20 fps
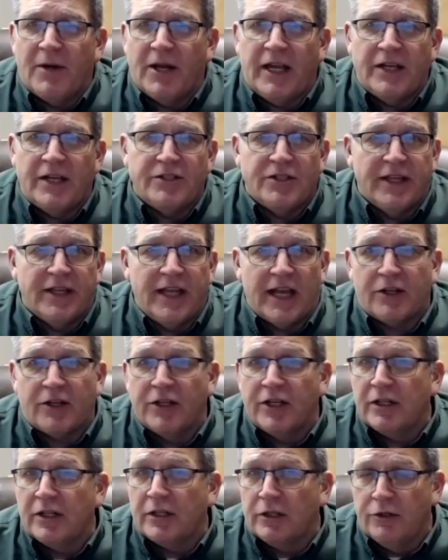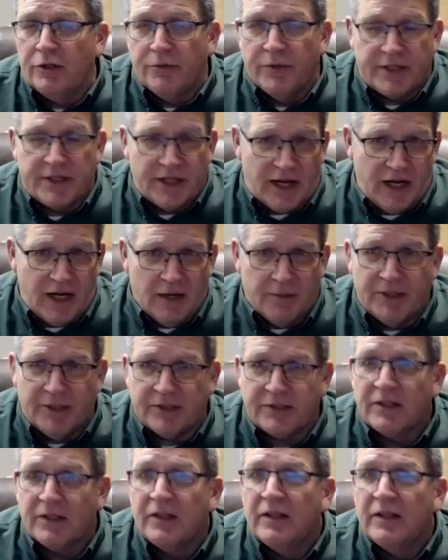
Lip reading: age, and that could include retirement,